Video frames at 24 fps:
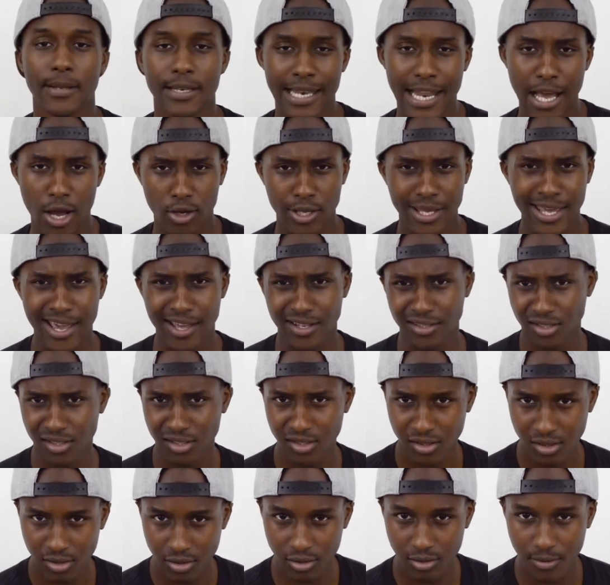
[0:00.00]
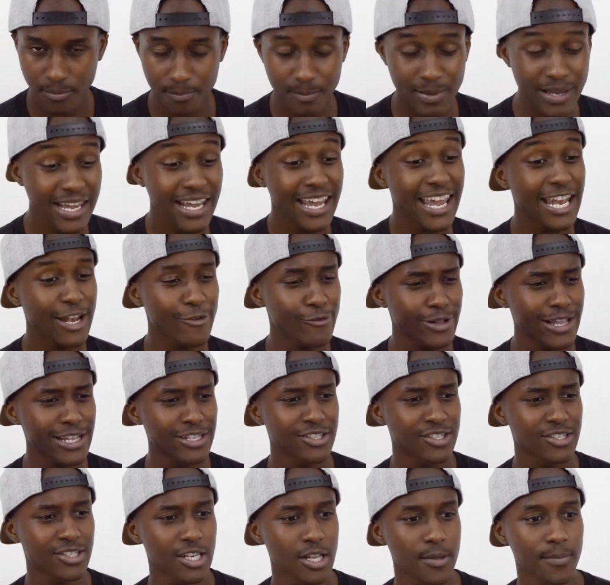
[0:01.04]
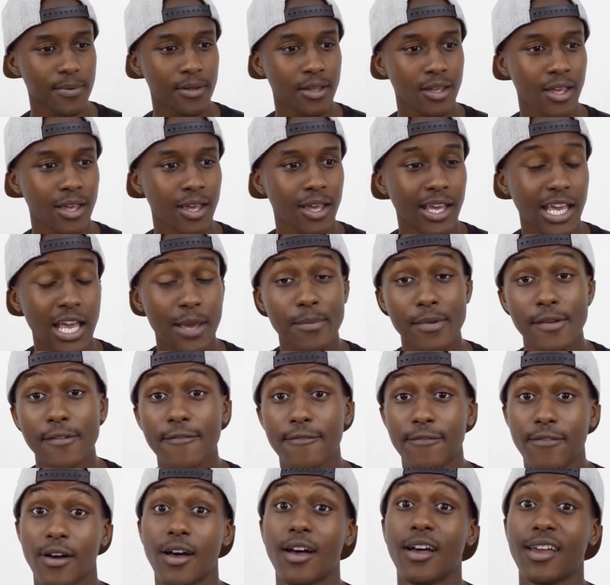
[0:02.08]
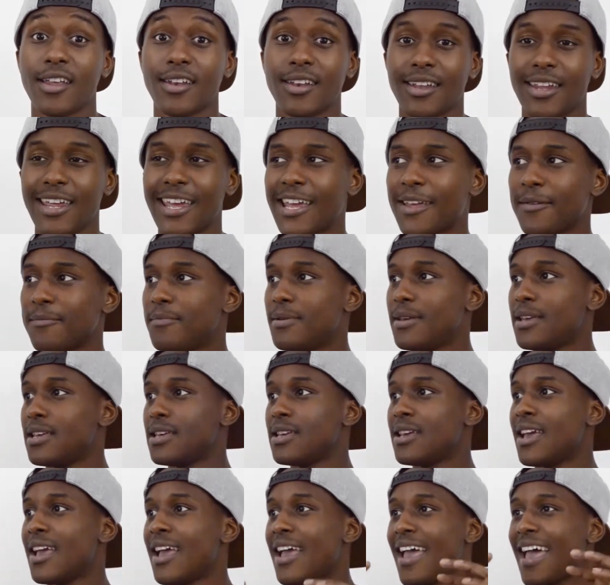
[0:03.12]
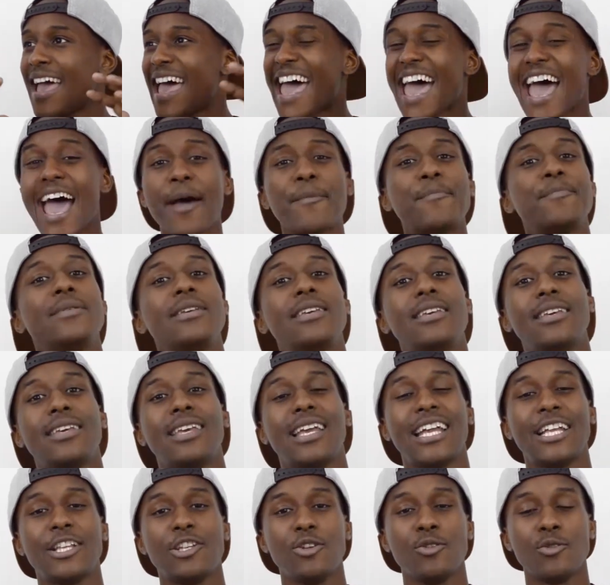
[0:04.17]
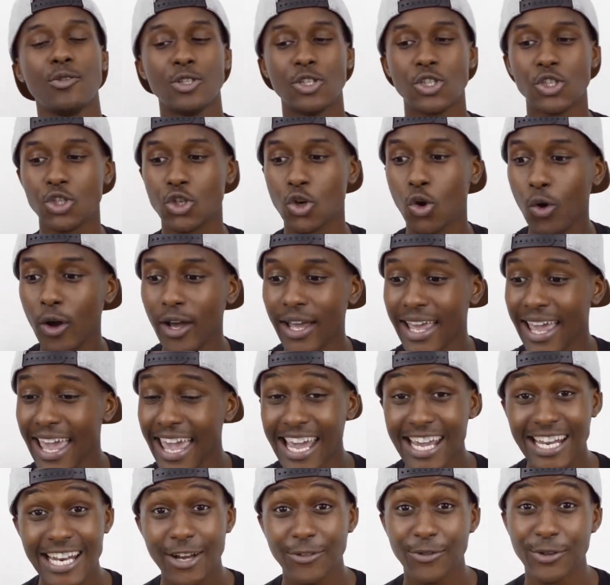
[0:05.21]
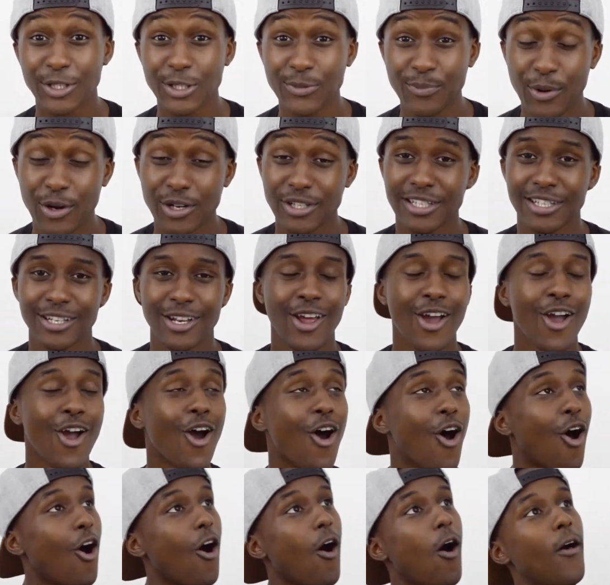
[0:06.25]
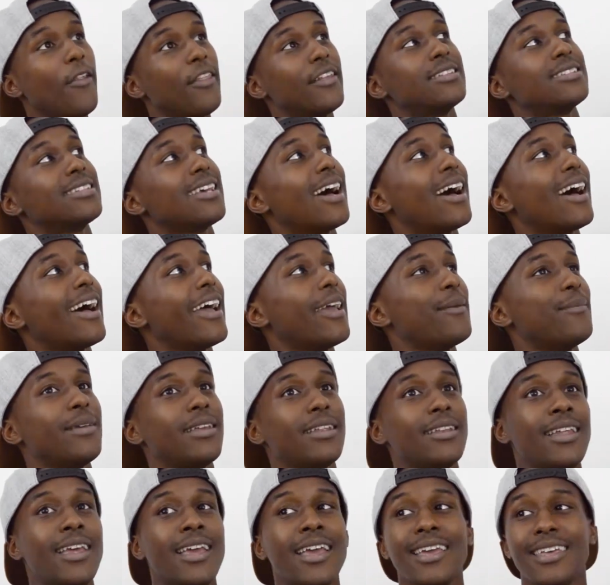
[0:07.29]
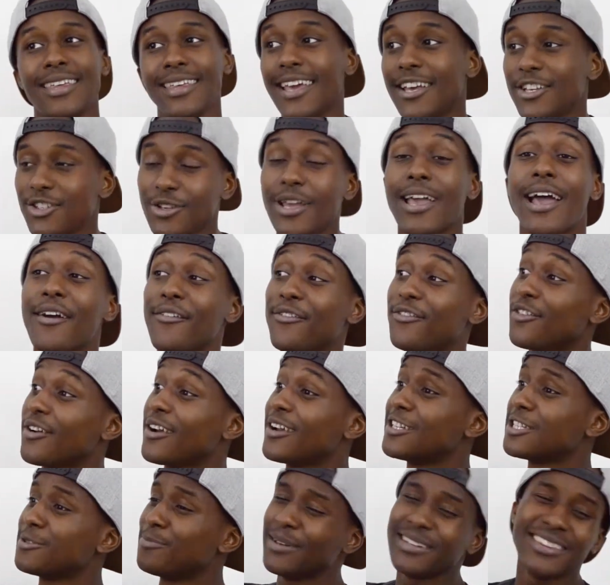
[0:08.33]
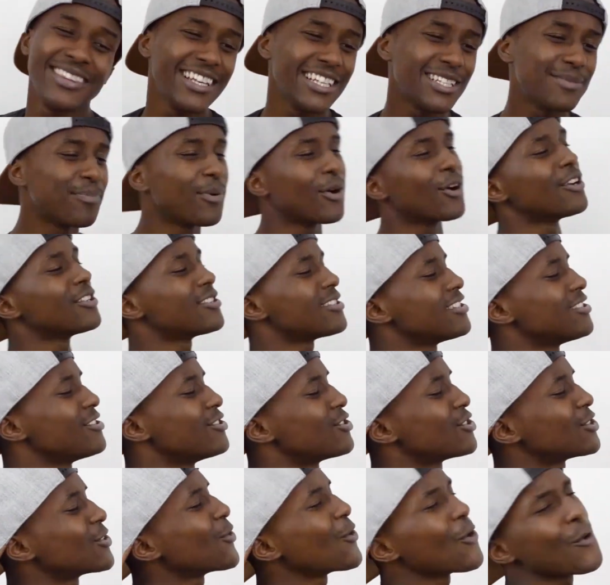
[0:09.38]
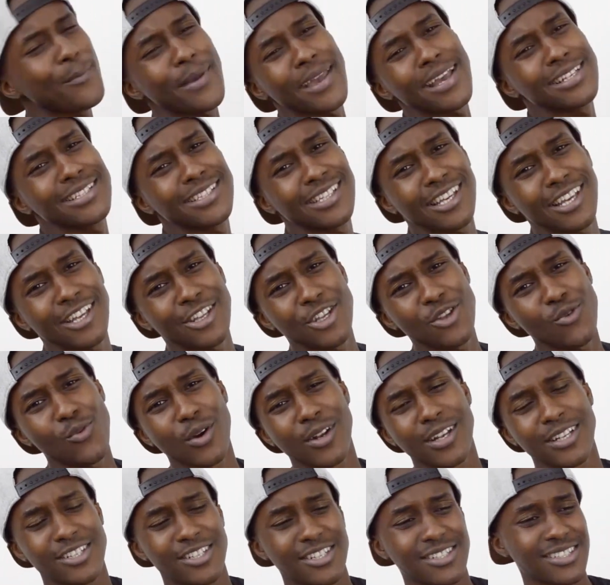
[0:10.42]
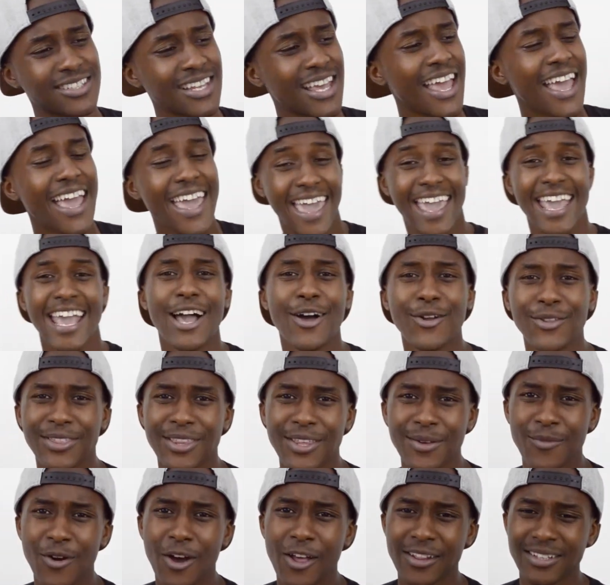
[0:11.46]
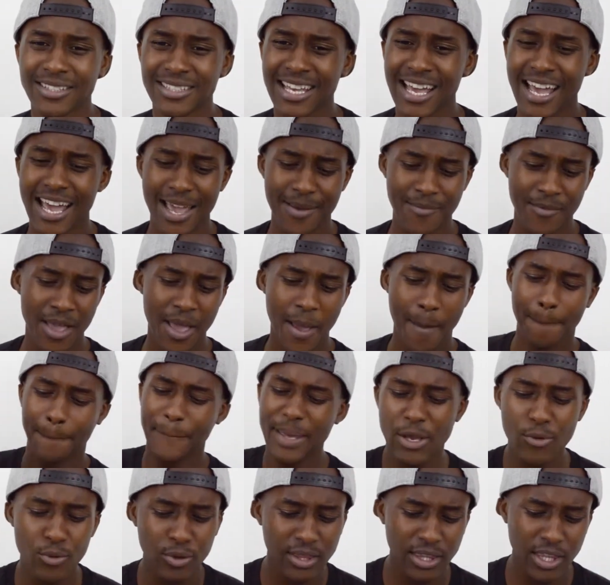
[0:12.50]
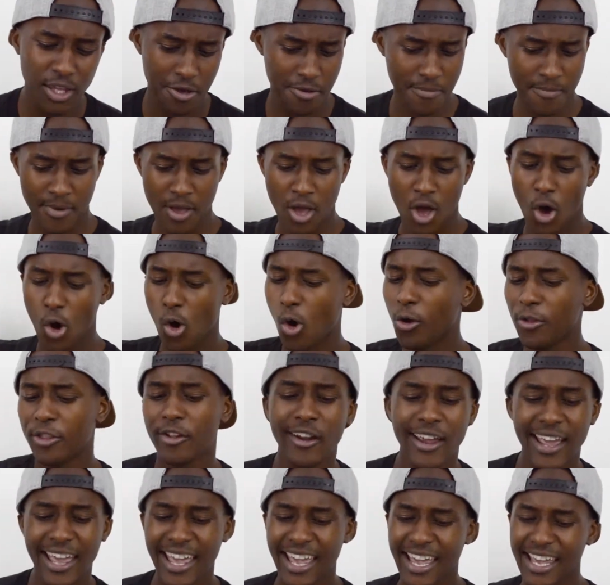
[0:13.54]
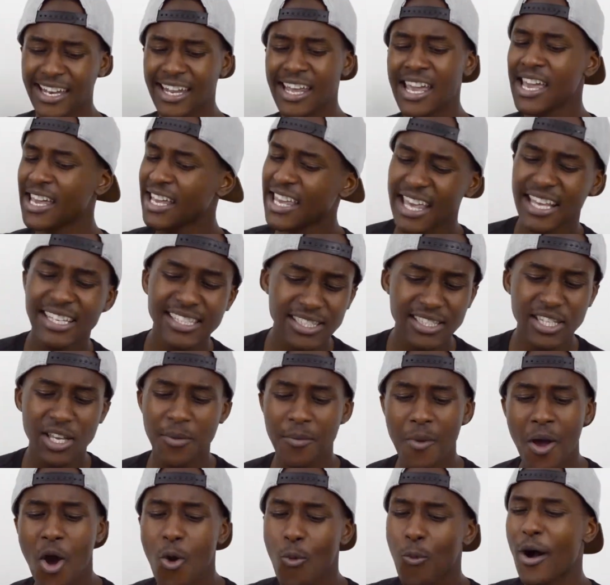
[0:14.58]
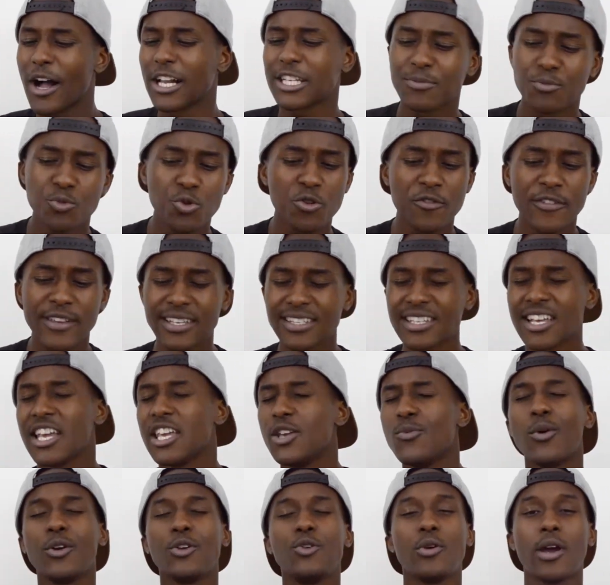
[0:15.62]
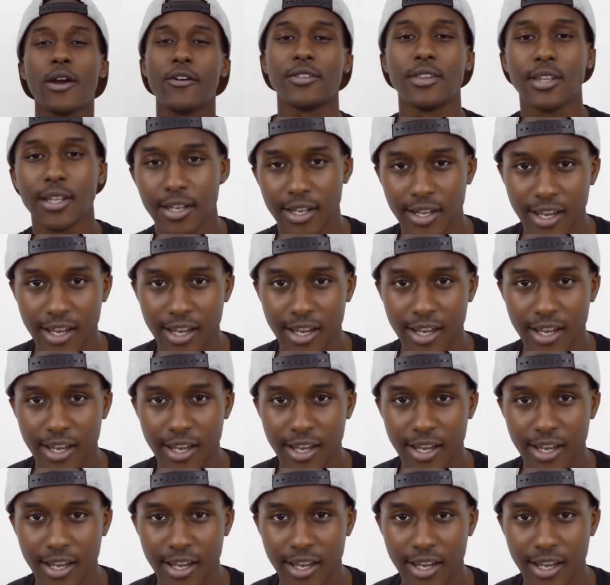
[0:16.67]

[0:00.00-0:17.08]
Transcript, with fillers: Now, yes, being in a relationship can be fun. It can be happy and you enjoy hanging out with this person all the time and yes you have friends but this person is so amazing and you want to just hang out with them all the time be with them hold their hand kiss them watch movies you want to do everything